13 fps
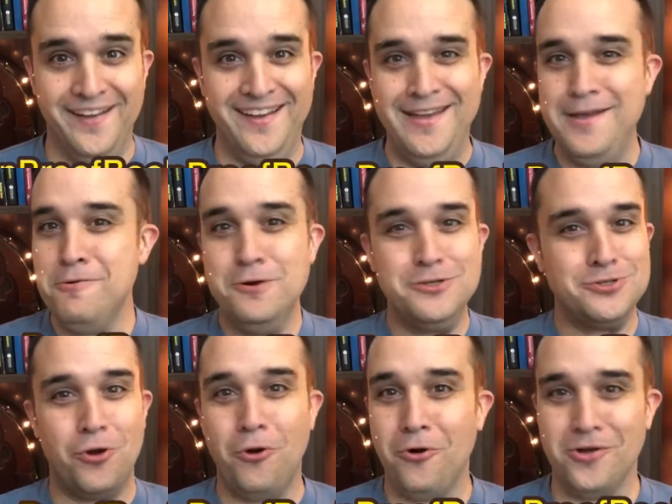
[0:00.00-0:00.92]
It was
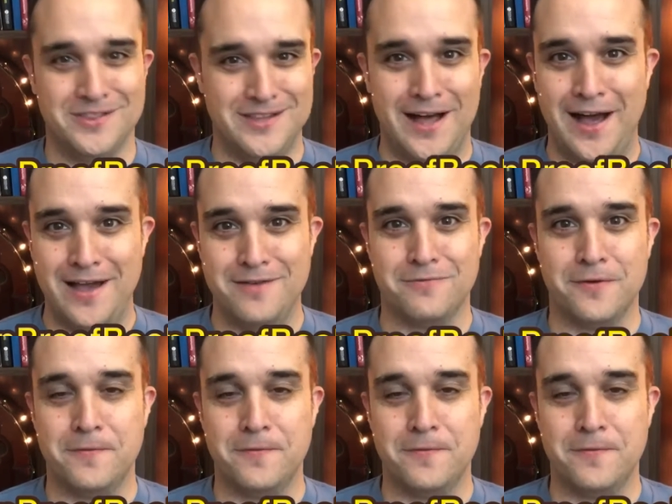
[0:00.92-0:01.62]
all live,